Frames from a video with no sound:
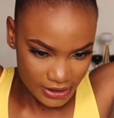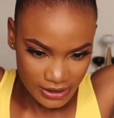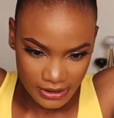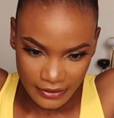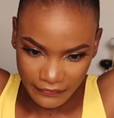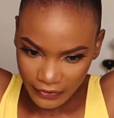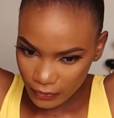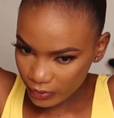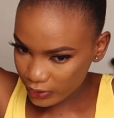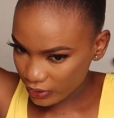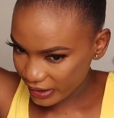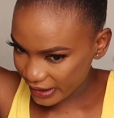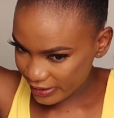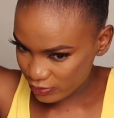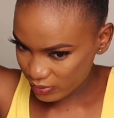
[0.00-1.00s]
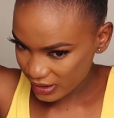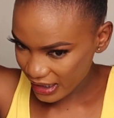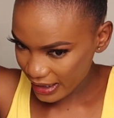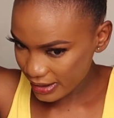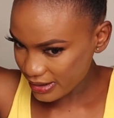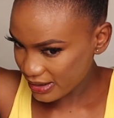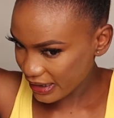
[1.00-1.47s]
it's different when your hair is
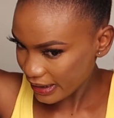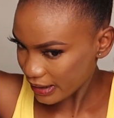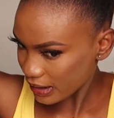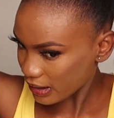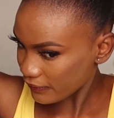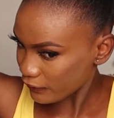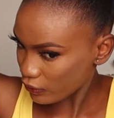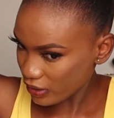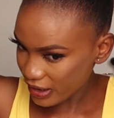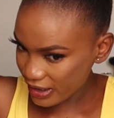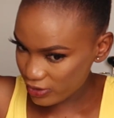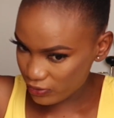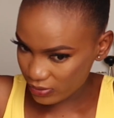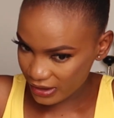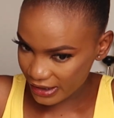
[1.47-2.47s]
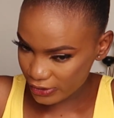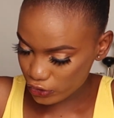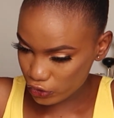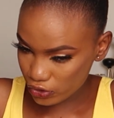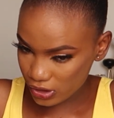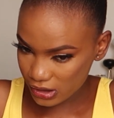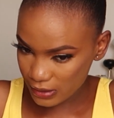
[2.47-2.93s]
relaxed. Like if your hair is relaxed,
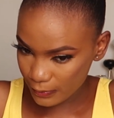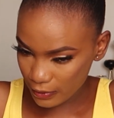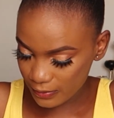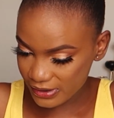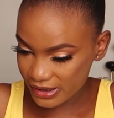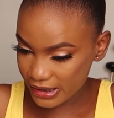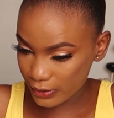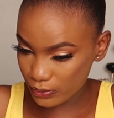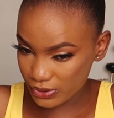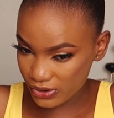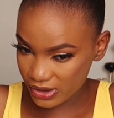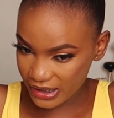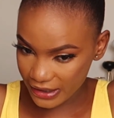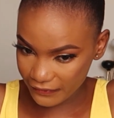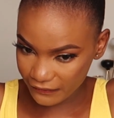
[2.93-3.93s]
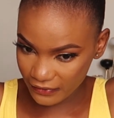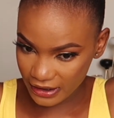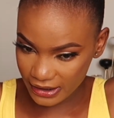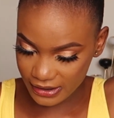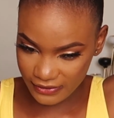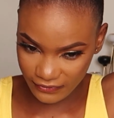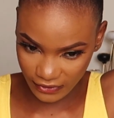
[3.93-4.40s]
usually the probability that it will just lie
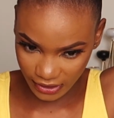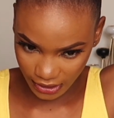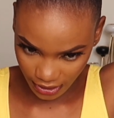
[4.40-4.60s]
flat is very